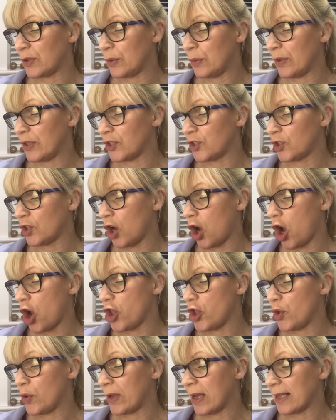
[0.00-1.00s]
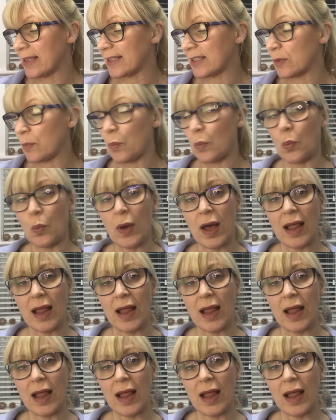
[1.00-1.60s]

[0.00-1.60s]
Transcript: to ensure you get some